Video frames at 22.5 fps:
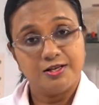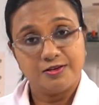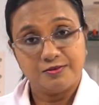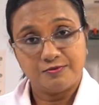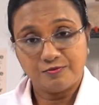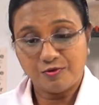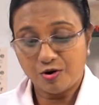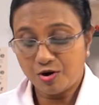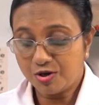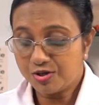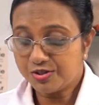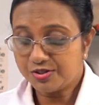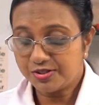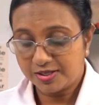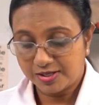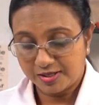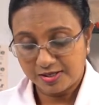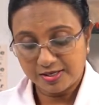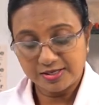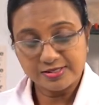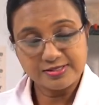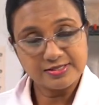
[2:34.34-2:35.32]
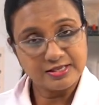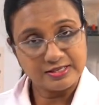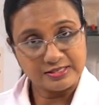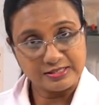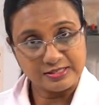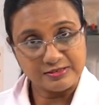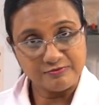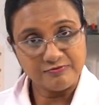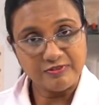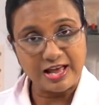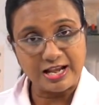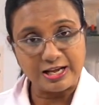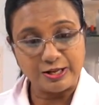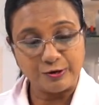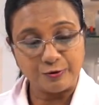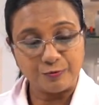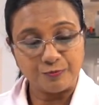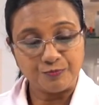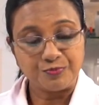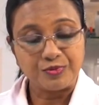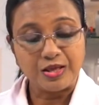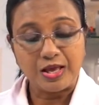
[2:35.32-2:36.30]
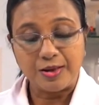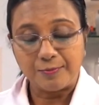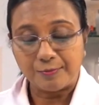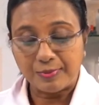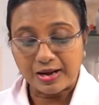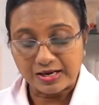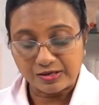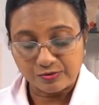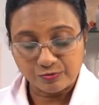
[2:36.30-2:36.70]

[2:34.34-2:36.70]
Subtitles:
was a certain value. But